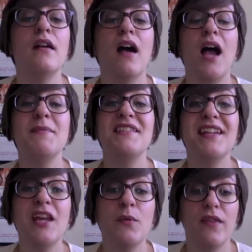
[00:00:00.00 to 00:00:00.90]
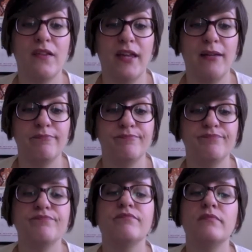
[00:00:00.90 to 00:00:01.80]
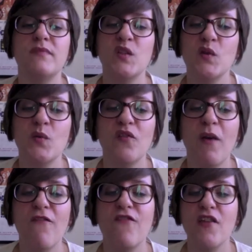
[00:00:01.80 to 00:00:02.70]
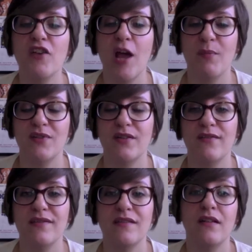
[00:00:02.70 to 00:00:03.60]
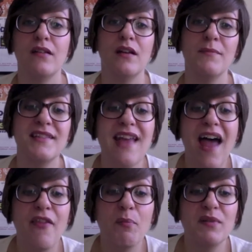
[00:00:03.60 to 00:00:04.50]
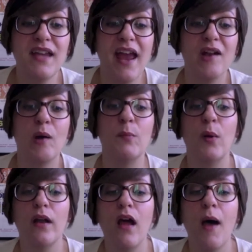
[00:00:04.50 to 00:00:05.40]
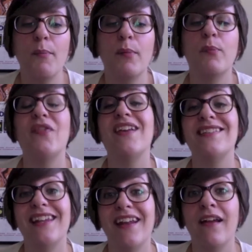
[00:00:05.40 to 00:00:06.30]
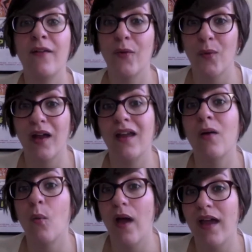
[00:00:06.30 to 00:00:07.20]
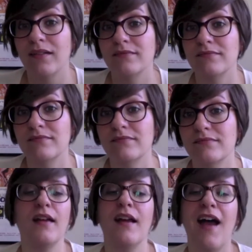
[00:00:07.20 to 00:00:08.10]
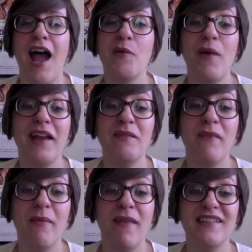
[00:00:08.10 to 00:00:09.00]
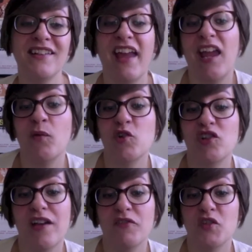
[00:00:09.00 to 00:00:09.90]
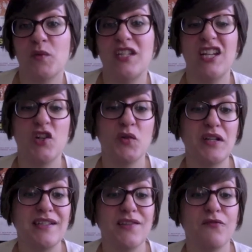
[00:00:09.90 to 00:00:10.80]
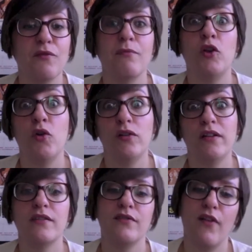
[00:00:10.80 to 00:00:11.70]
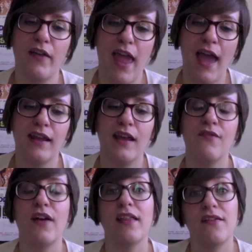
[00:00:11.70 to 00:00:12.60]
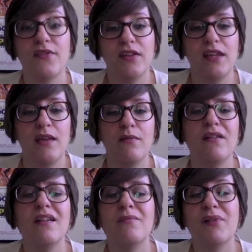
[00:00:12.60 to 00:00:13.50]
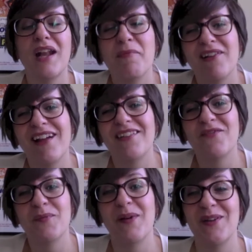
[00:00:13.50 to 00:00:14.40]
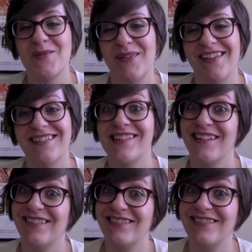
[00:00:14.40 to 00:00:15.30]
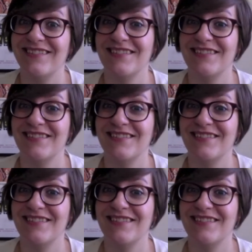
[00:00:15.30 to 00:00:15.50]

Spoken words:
I'm sticking with Glee. This was one of my favorite episodes. I'm sad that Britannia are broken up, but they did it the right way. I reckon my mental anguish levels would decrease from nuclear to volcanic if I left Glee, but I'm a glutton for punishment, so...